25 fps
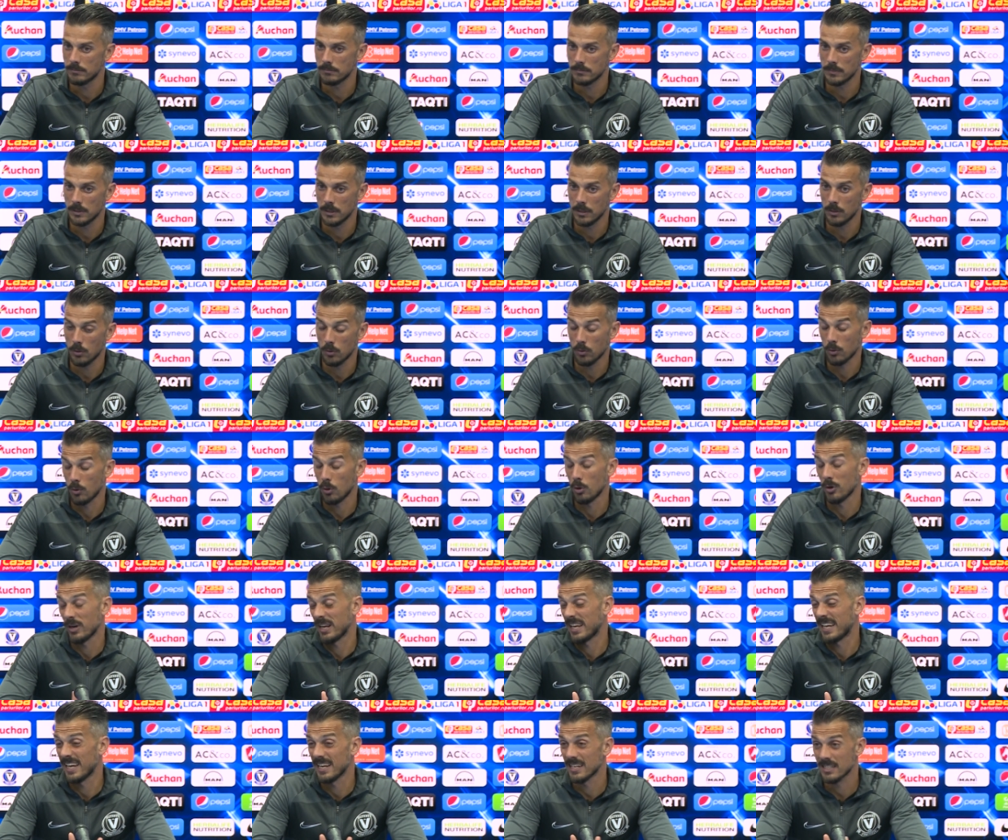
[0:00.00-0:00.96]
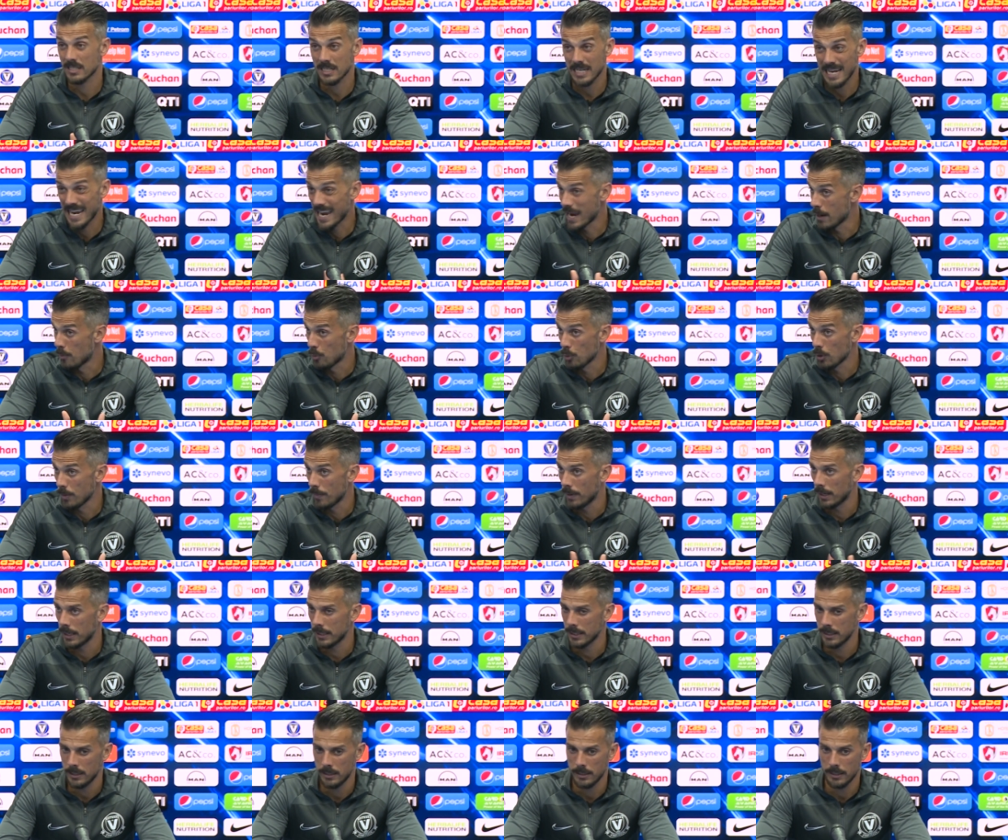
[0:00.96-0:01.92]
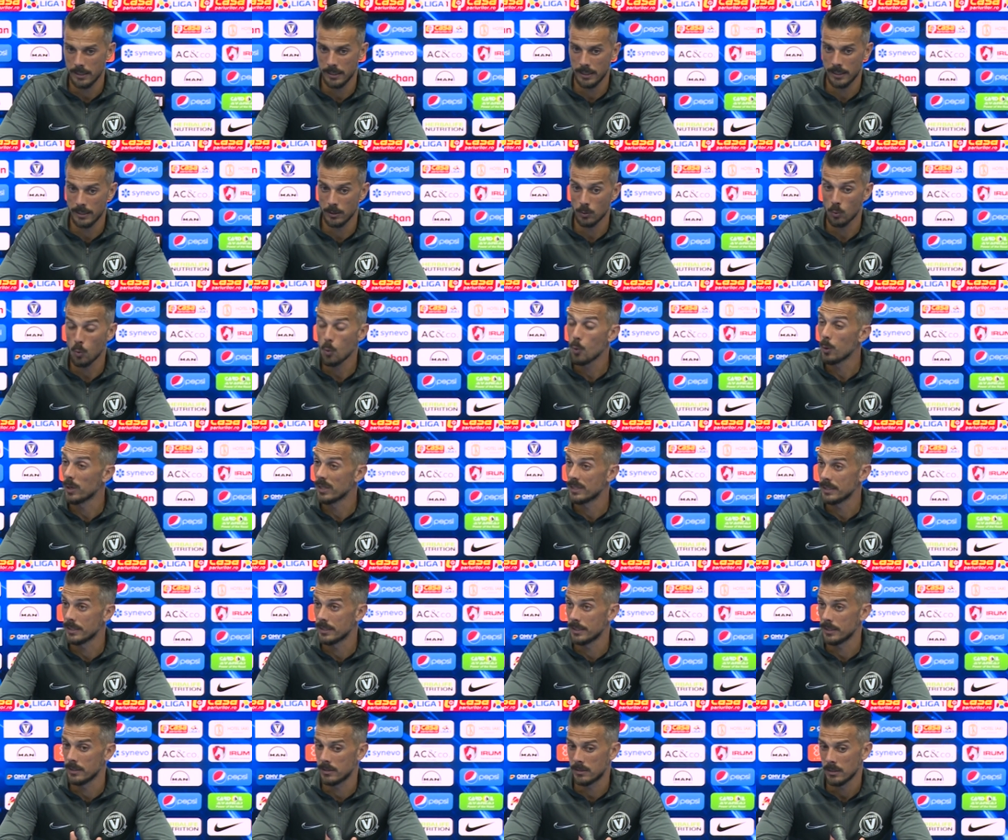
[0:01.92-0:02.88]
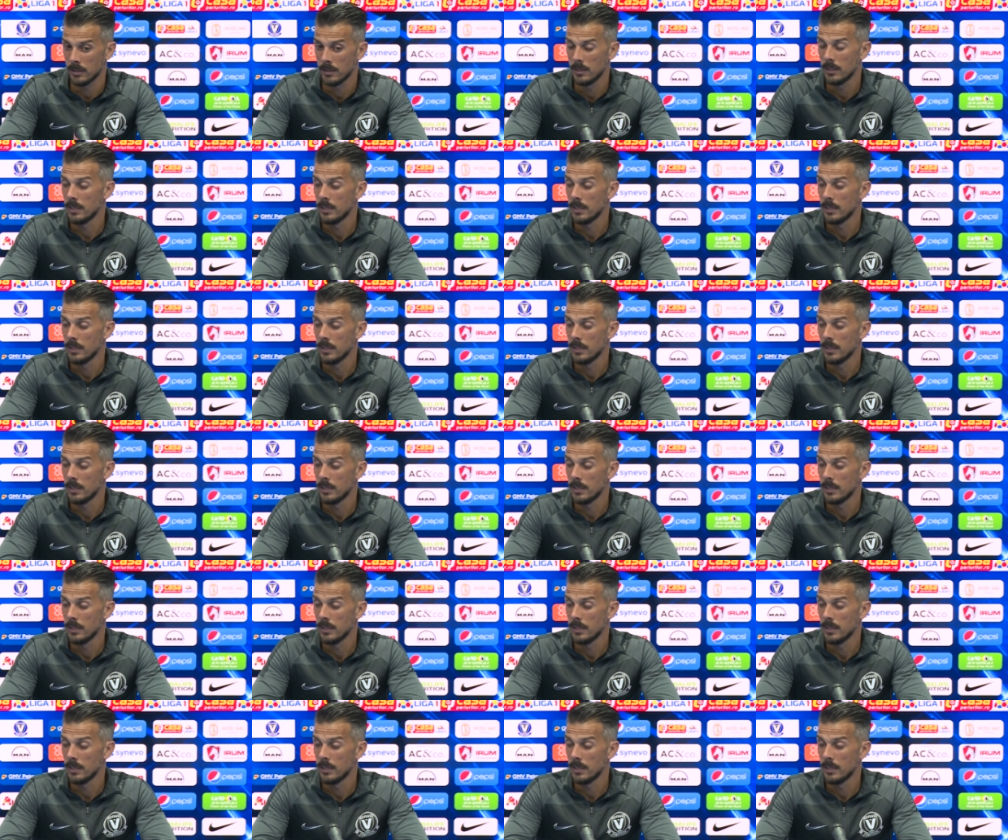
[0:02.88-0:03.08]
eh, or, or, against everybody and we did it